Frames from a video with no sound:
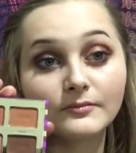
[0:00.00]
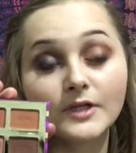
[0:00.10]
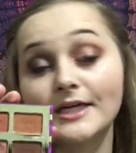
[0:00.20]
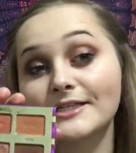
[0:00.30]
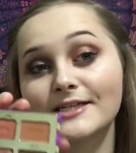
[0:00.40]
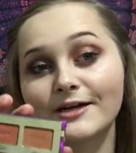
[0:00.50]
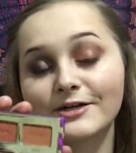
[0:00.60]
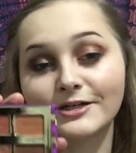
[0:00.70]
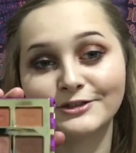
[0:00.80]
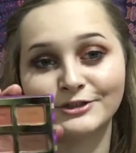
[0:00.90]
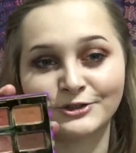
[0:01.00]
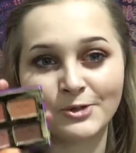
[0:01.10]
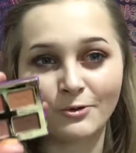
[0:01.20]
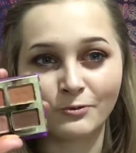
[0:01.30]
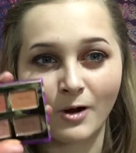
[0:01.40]
and it's kind of hard to
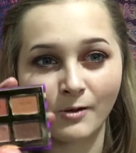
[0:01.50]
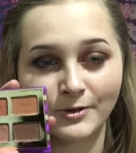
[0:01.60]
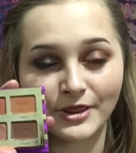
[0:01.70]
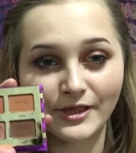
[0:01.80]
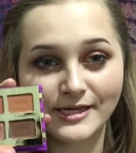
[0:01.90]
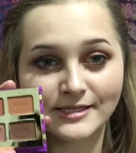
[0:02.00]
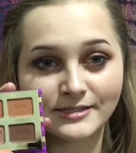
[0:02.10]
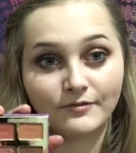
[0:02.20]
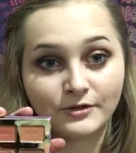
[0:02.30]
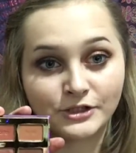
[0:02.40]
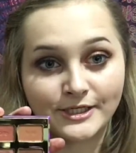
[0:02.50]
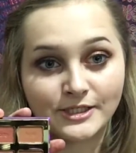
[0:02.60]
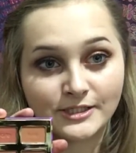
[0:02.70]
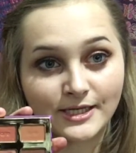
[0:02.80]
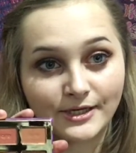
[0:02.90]
go wrong with these. You have a shade to
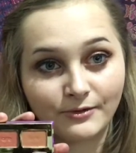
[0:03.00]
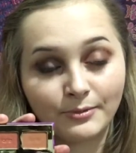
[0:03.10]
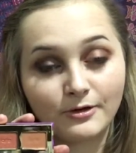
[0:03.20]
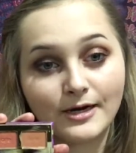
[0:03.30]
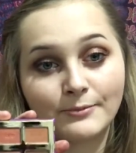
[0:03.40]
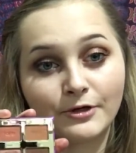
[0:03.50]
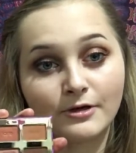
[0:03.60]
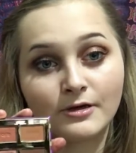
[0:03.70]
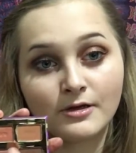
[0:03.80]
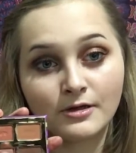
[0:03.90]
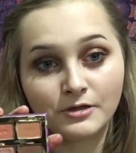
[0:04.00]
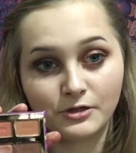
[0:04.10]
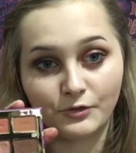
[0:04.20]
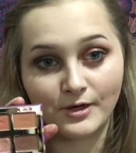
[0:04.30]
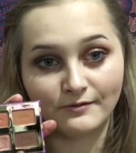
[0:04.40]
set your primer,
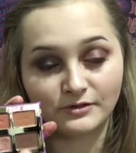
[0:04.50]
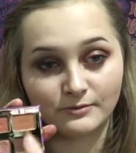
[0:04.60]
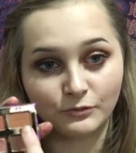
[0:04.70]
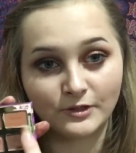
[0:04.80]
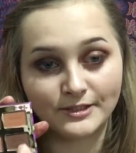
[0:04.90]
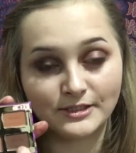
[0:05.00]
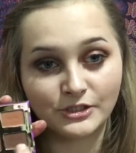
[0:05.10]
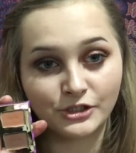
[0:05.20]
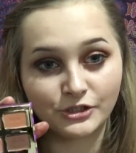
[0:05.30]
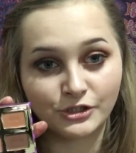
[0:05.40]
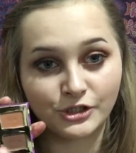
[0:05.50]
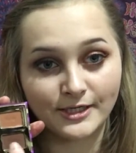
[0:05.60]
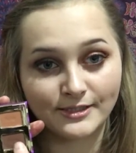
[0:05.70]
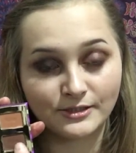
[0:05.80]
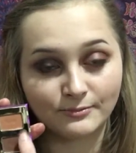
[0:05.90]
you have some transition
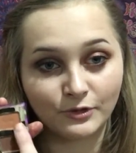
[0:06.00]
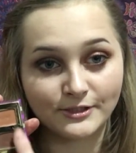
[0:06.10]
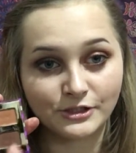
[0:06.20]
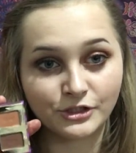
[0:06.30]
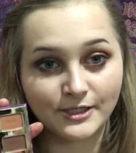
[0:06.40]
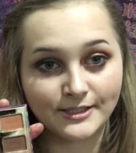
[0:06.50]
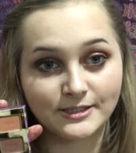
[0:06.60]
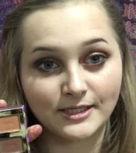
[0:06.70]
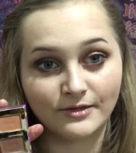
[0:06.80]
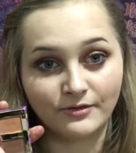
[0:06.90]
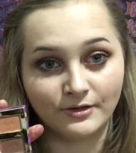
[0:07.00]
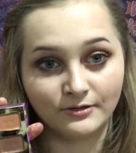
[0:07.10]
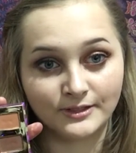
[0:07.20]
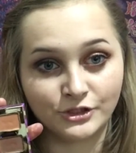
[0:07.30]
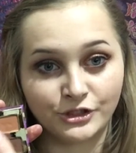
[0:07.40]
shades, some crease shades, and then a
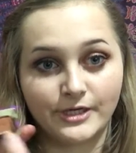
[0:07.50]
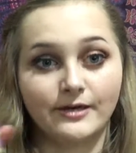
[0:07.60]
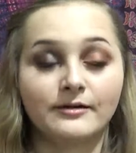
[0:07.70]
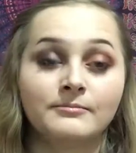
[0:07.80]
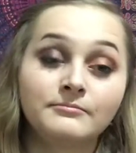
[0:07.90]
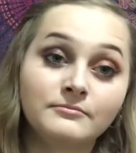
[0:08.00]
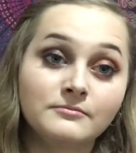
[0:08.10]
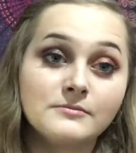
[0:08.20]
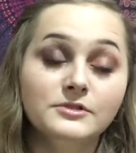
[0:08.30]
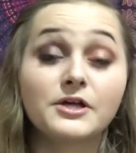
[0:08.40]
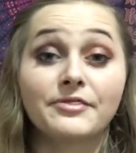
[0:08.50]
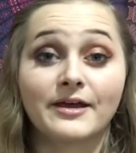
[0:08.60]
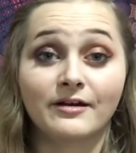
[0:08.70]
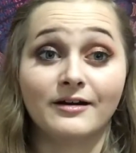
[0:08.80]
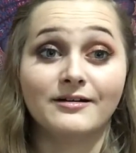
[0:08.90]
lid shade. It's not
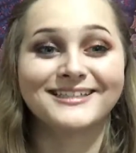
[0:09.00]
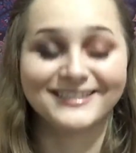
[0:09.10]
that hard.